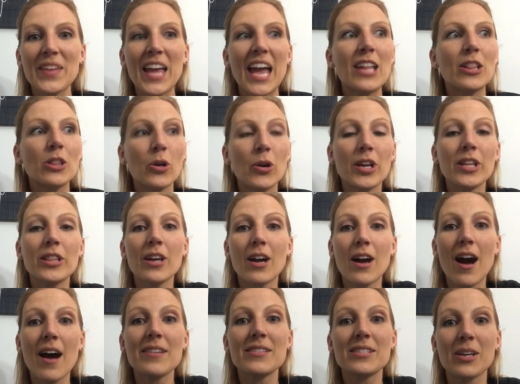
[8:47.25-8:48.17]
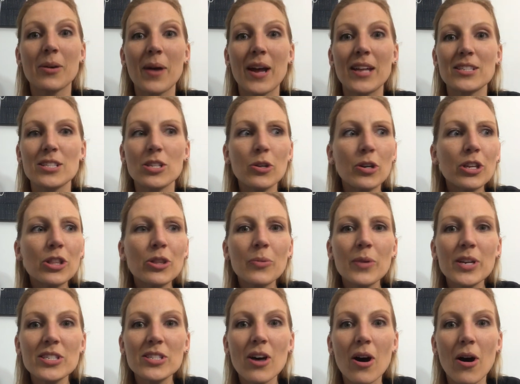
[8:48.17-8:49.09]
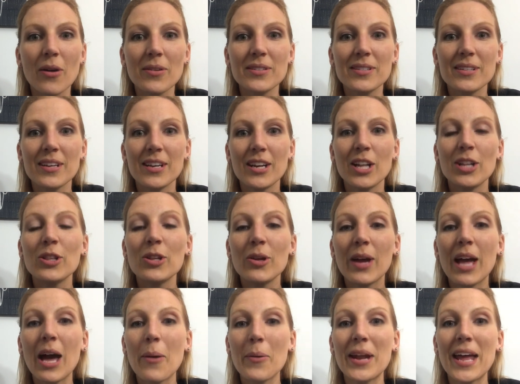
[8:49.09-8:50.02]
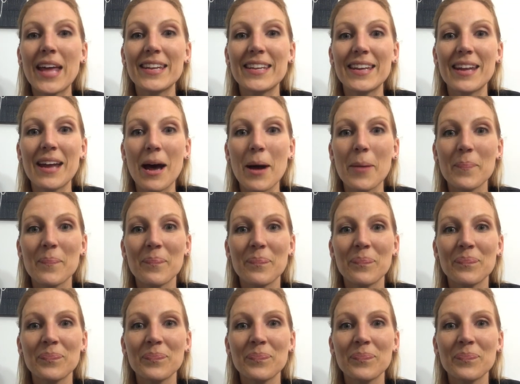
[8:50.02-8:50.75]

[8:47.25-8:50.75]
And look at the consequence. Look at the result. Look how it ended up.